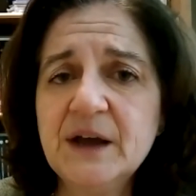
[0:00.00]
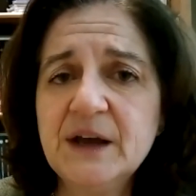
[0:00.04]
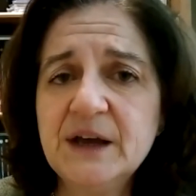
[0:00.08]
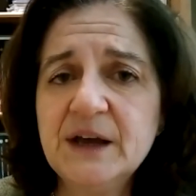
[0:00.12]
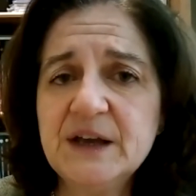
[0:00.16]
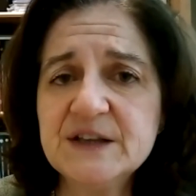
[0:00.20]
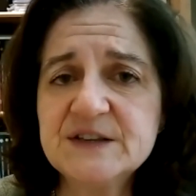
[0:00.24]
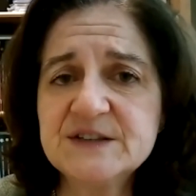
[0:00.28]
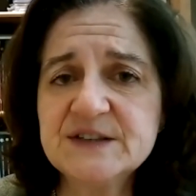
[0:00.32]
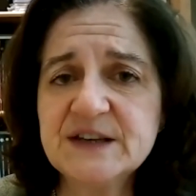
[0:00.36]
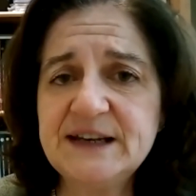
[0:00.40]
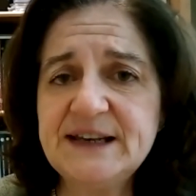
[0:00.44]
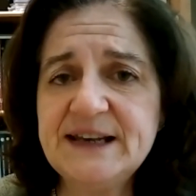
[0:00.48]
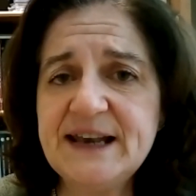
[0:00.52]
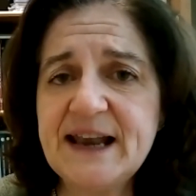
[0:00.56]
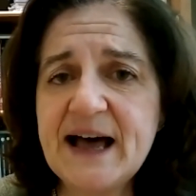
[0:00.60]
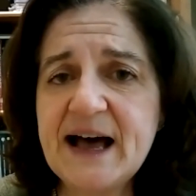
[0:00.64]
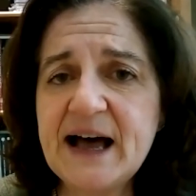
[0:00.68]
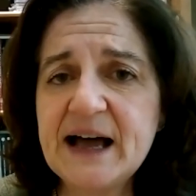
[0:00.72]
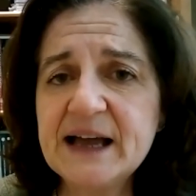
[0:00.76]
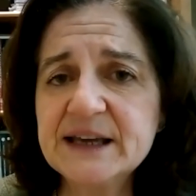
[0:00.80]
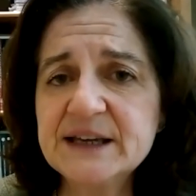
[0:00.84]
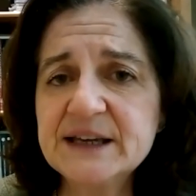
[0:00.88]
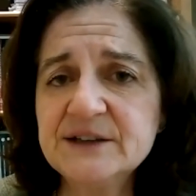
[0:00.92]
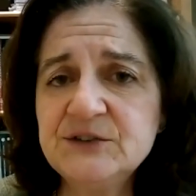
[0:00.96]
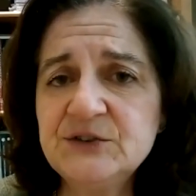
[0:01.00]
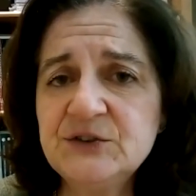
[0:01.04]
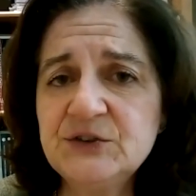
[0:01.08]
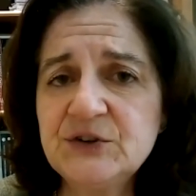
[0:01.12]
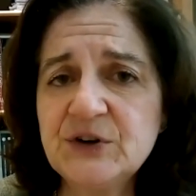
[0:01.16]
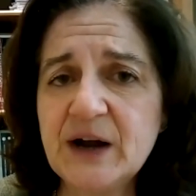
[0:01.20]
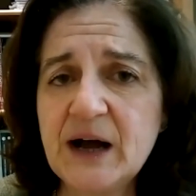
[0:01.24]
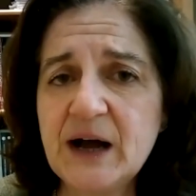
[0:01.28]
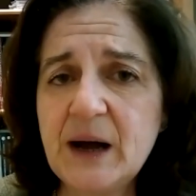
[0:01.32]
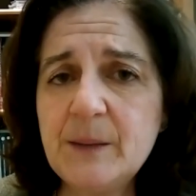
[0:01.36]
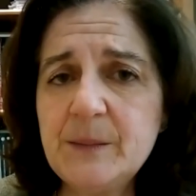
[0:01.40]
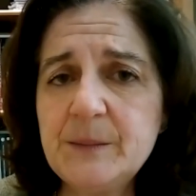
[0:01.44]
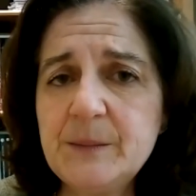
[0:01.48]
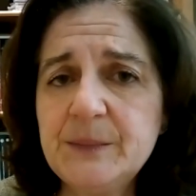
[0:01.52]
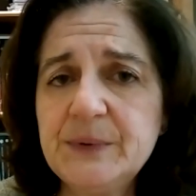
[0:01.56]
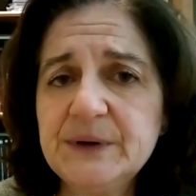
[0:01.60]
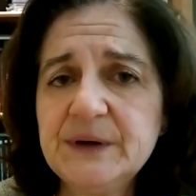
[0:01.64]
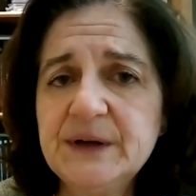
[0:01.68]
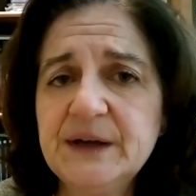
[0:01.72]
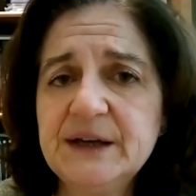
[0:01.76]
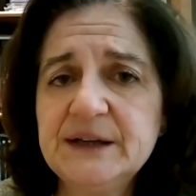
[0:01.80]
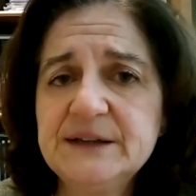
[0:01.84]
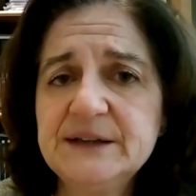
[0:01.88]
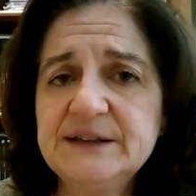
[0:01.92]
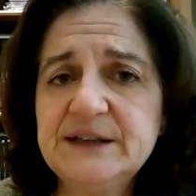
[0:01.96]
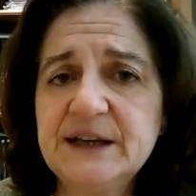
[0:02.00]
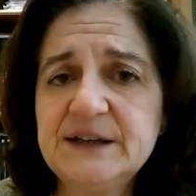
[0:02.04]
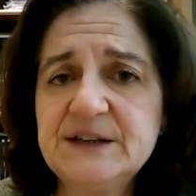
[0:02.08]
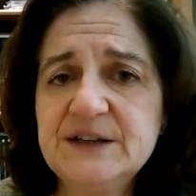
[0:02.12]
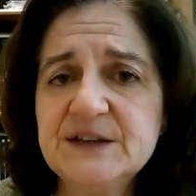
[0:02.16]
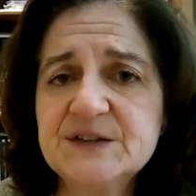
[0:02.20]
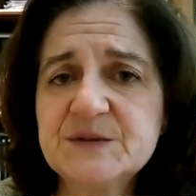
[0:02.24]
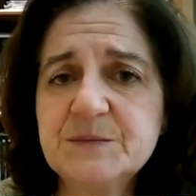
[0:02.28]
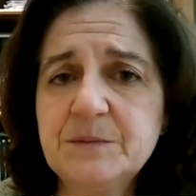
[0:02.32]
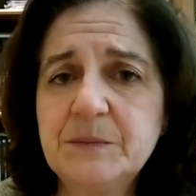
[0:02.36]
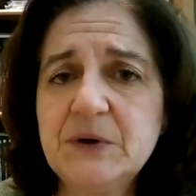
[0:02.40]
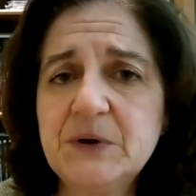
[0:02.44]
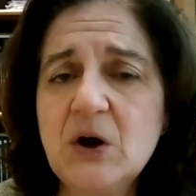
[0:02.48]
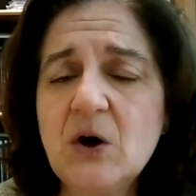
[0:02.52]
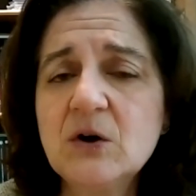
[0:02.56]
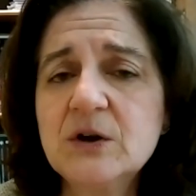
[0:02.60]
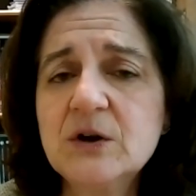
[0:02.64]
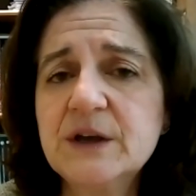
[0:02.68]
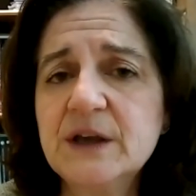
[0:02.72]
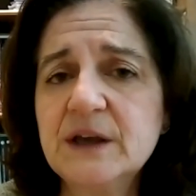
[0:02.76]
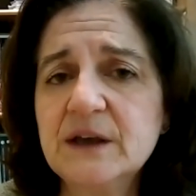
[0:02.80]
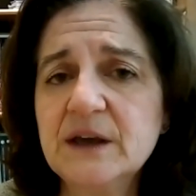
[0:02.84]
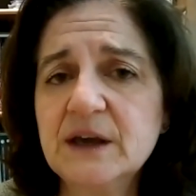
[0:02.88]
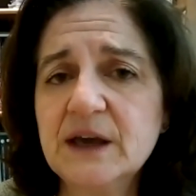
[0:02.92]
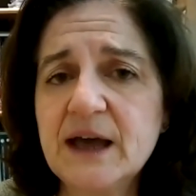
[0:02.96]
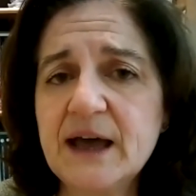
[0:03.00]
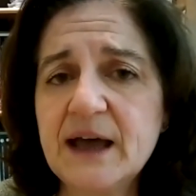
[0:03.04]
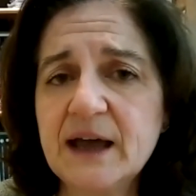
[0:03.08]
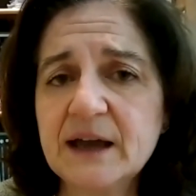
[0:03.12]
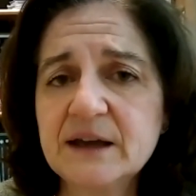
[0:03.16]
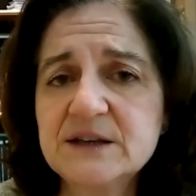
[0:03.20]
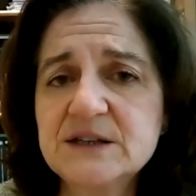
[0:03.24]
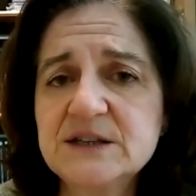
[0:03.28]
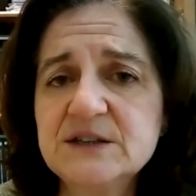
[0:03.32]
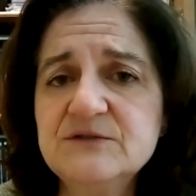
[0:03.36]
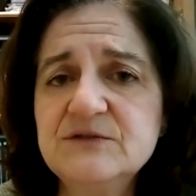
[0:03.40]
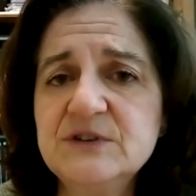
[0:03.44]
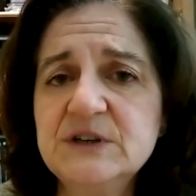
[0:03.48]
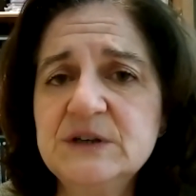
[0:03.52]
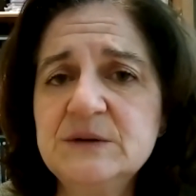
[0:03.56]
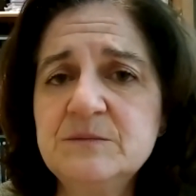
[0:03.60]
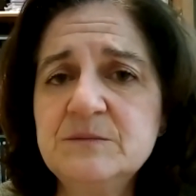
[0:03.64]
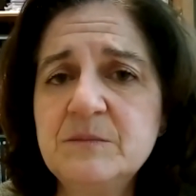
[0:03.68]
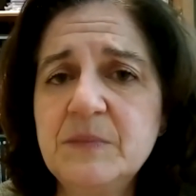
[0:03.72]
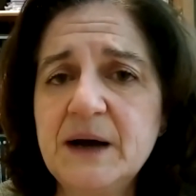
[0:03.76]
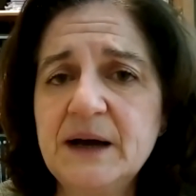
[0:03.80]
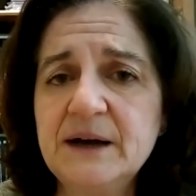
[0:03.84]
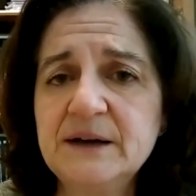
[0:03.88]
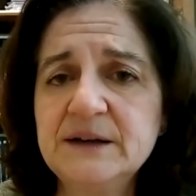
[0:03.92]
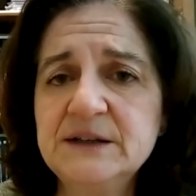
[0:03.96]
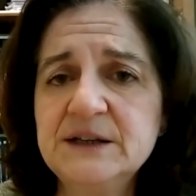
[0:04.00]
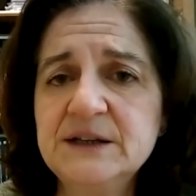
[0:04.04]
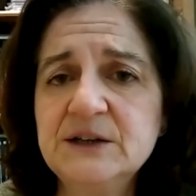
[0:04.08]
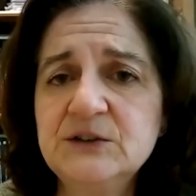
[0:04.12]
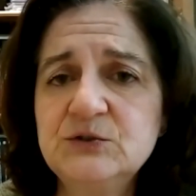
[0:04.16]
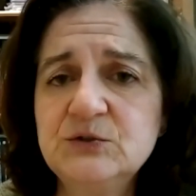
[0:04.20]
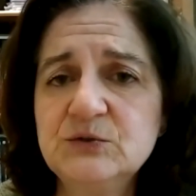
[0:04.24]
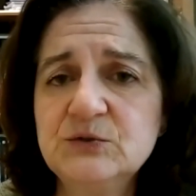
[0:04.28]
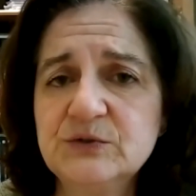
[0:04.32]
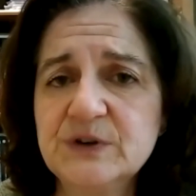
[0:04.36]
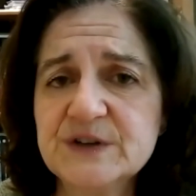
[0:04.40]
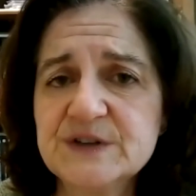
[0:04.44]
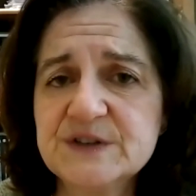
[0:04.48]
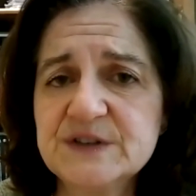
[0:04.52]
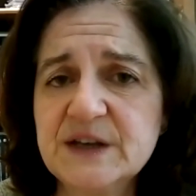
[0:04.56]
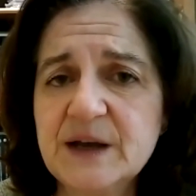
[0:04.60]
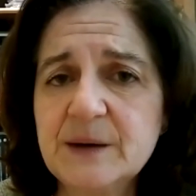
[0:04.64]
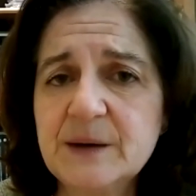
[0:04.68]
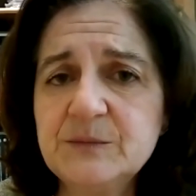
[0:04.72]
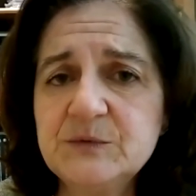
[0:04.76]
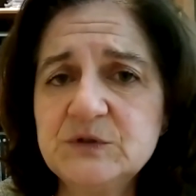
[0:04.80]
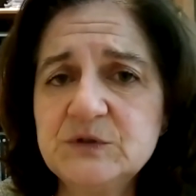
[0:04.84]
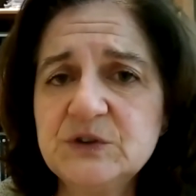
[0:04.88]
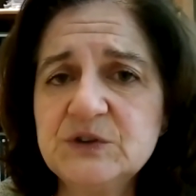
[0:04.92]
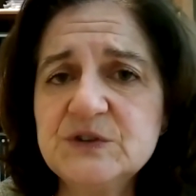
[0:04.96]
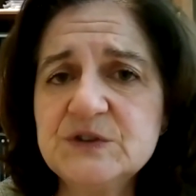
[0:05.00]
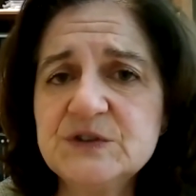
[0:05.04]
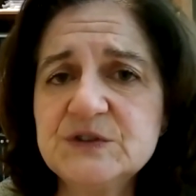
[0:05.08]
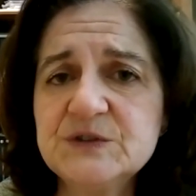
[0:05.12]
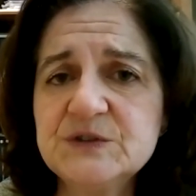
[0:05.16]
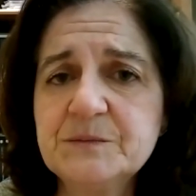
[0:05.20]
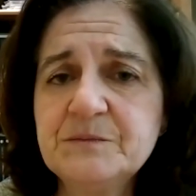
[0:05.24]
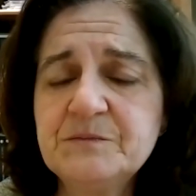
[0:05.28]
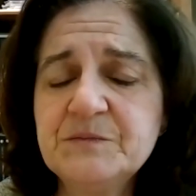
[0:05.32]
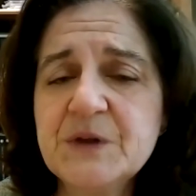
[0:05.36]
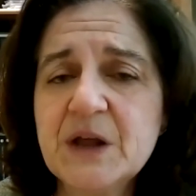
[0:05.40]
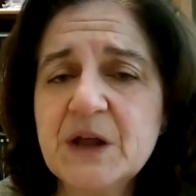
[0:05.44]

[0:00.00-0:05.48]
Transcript: It's a ligand trap that is blocking activin binding to receptors,